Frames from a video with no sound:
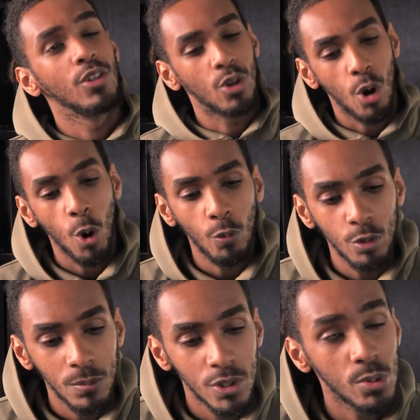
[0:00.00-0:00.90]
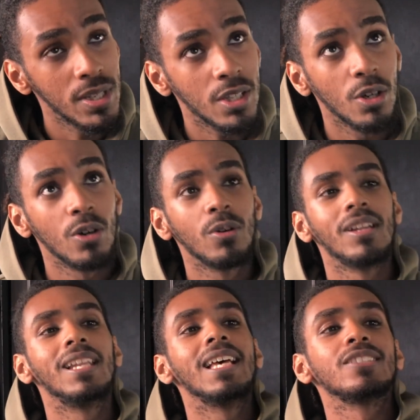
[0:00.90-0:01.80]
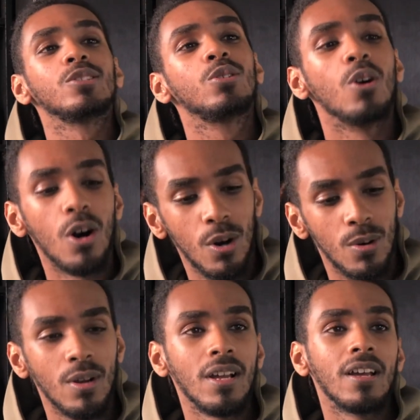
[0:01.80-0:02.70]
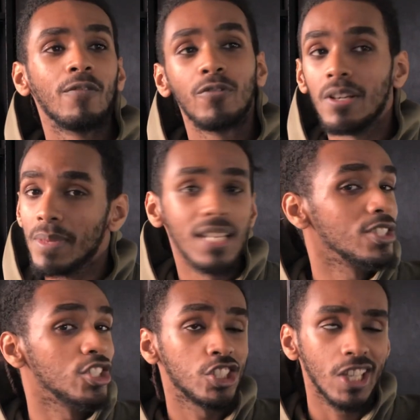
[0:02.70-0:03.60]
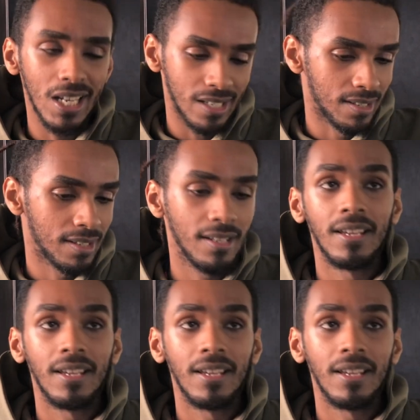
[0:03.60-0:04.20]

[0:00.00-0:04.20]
the cold room with Tweeko, let's go. 3 minutes of shedding.